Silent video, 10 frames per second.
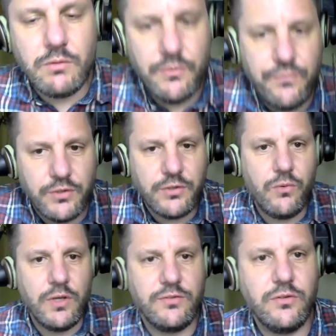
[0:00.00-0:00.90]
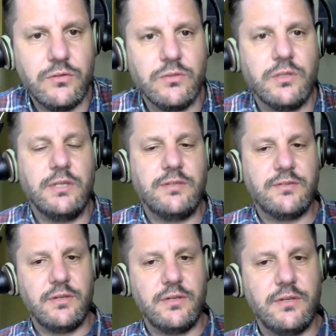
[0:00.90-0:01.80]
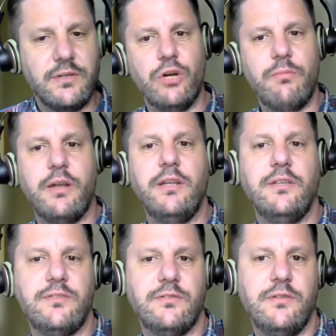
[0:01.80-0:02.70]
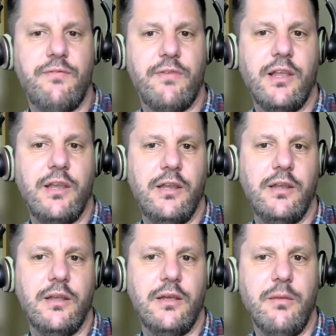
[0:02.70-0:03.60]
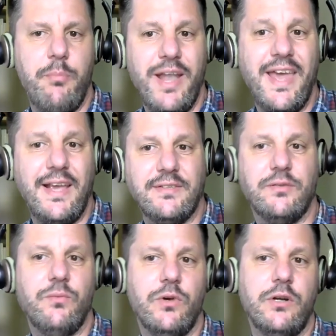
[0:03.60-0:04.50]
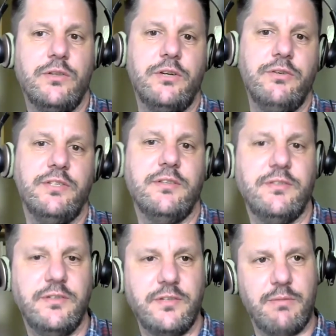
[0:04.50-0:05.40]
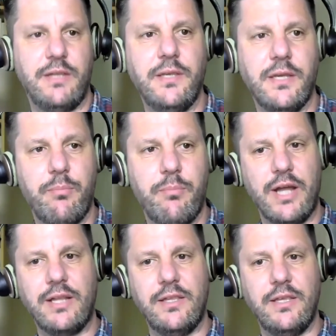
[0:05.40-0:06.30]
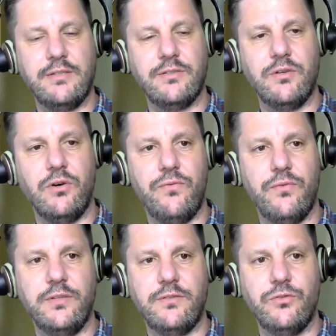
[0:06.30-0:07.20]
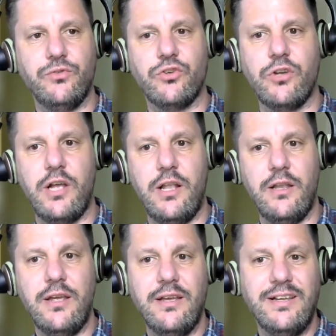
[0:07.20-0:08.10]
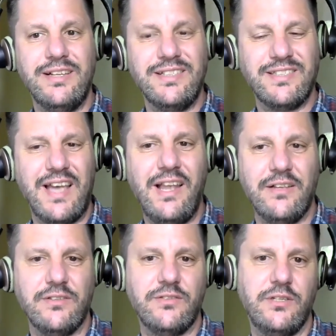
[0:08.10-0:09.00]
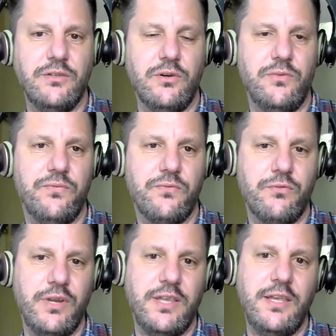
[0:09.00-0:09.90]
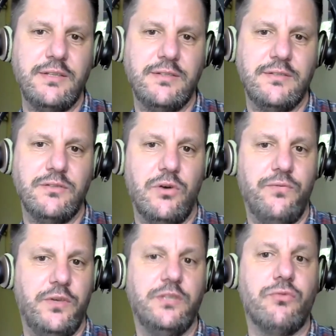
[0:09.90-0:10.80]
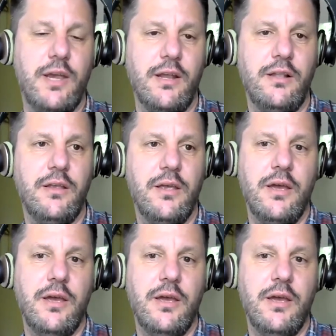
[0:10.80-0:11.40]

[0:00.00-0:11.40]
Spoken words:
first question is, Germany is definitely a place where there is a systematic practice of institutional silencing of critics of Israel.